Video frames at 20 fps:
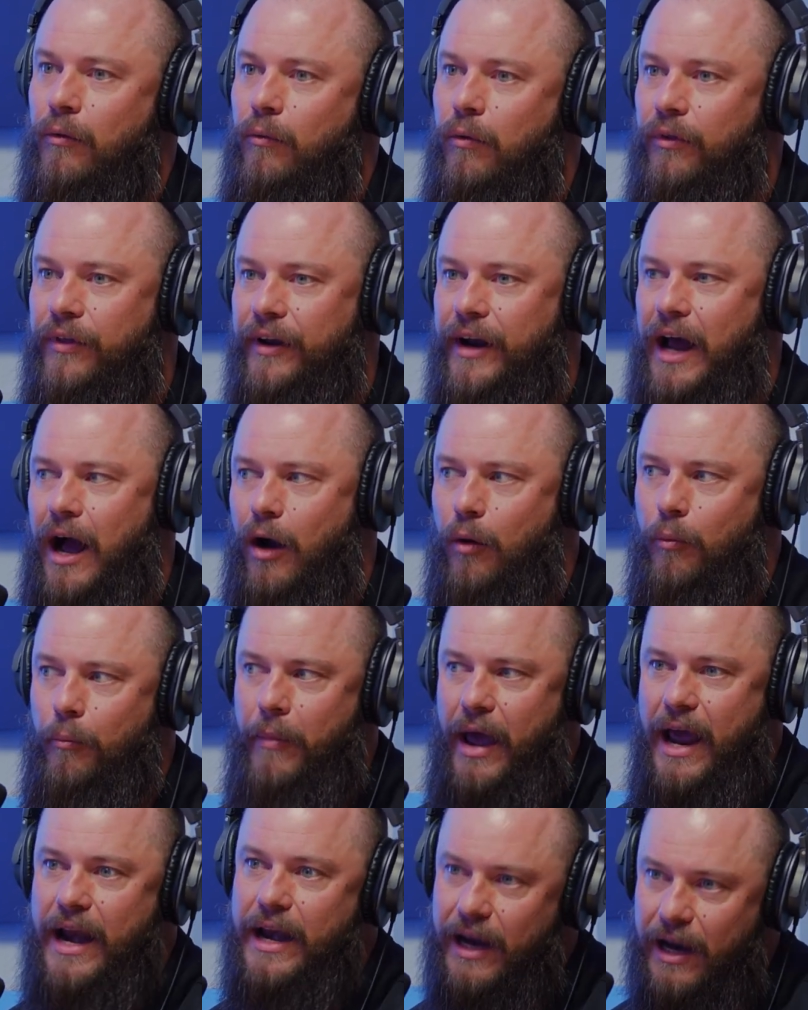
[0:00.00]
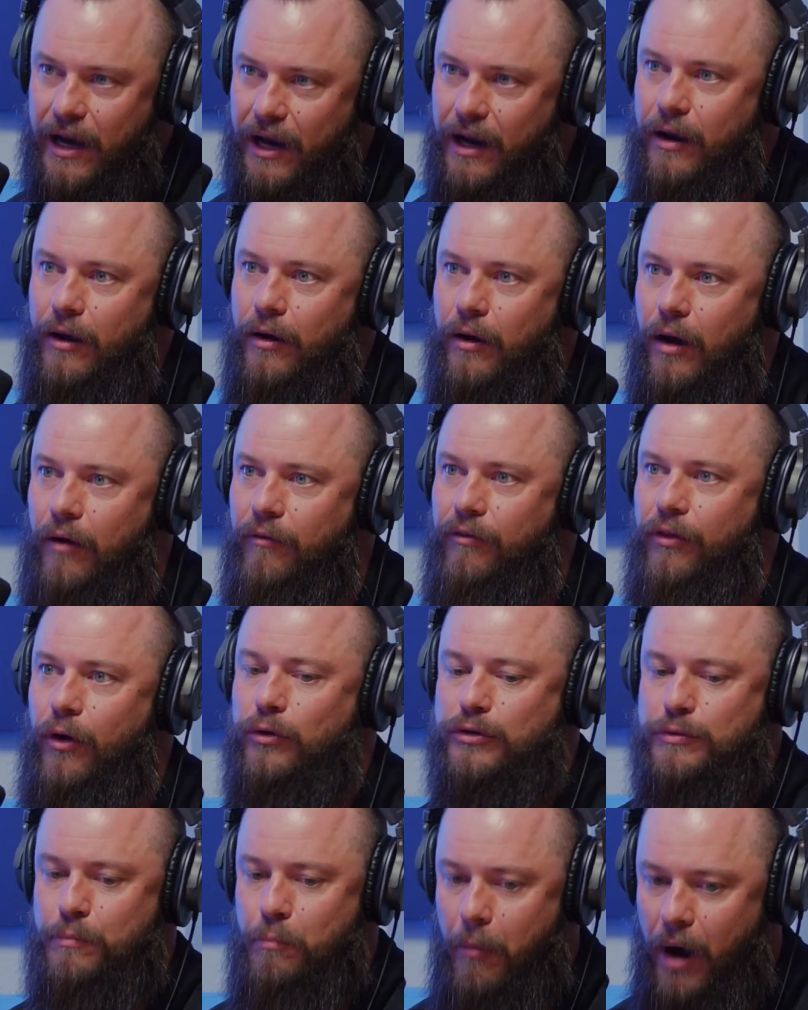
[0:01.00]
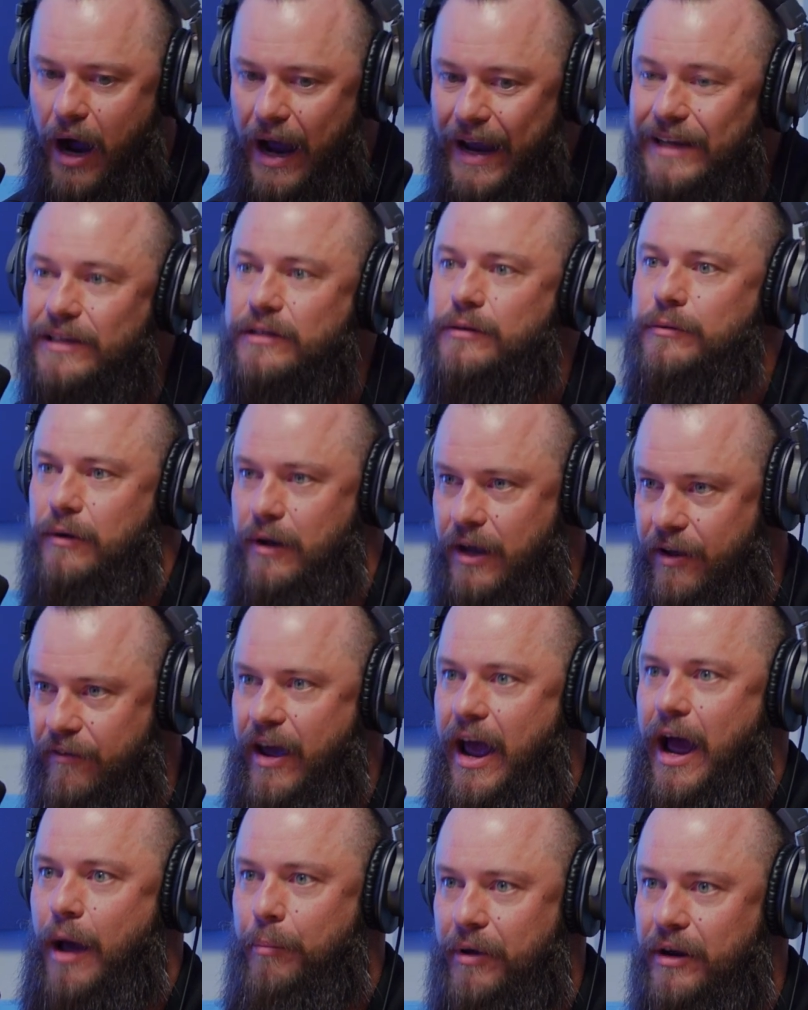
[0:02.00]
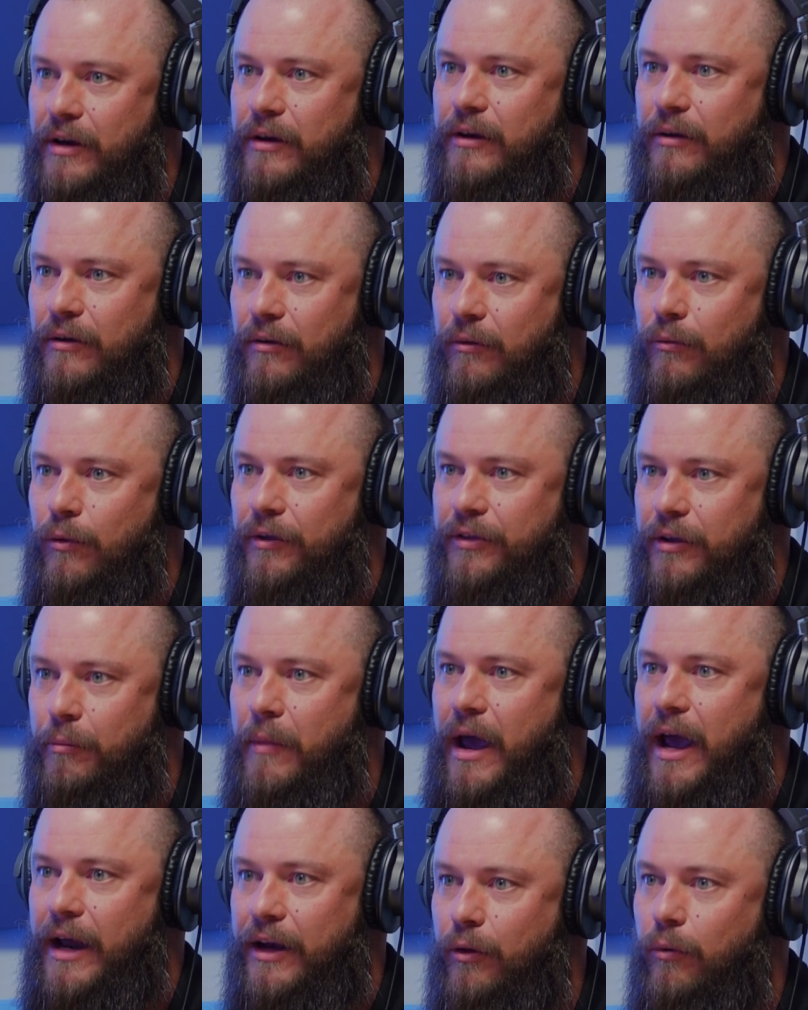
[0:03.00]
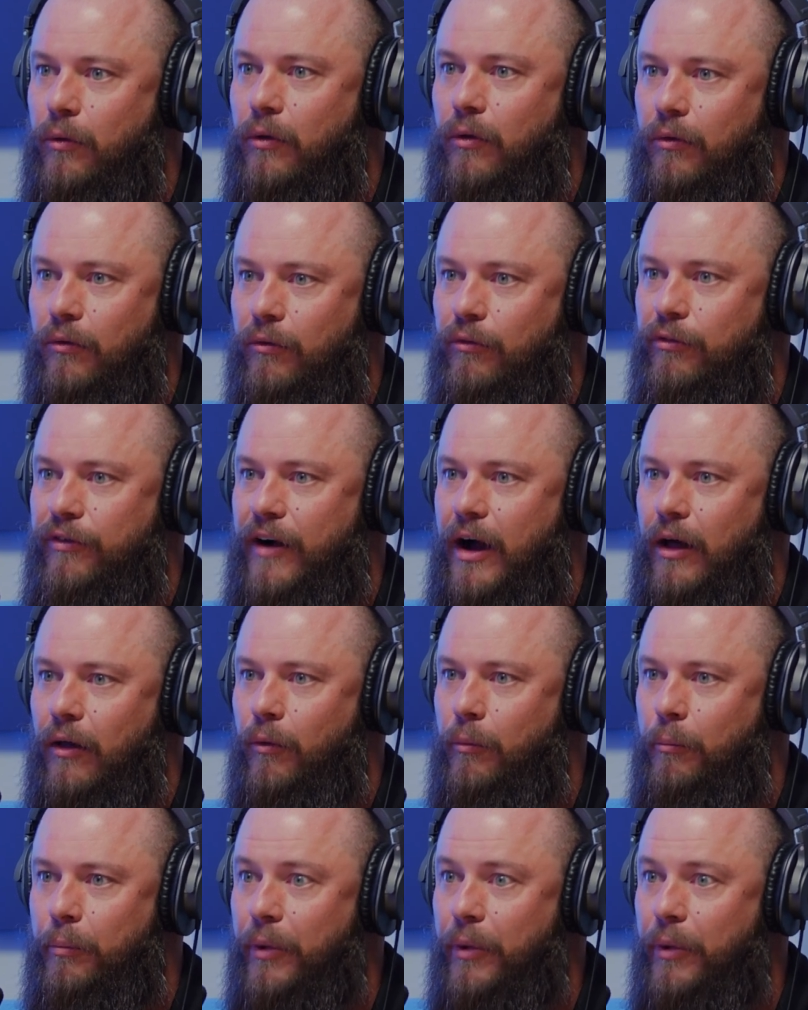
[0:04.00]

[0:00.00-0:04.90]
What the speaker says: Well, then how many of those might have happened with the manual follow?